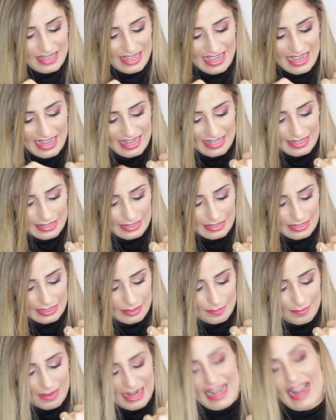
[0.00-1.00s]
And
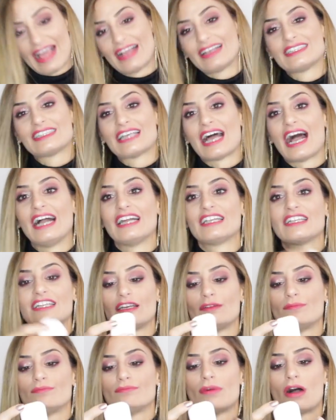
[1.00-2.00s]
my next
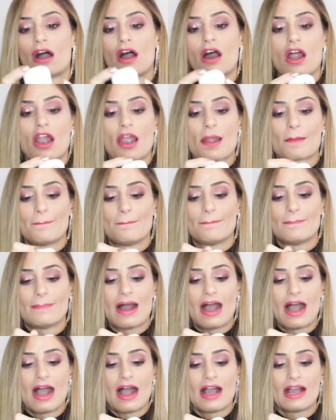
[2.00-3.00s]
item are
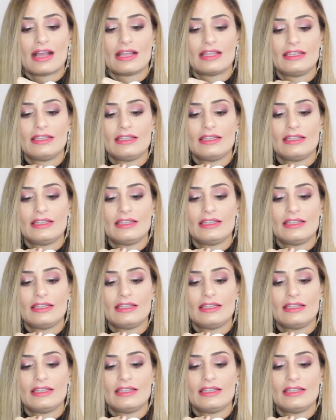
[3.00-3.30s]
my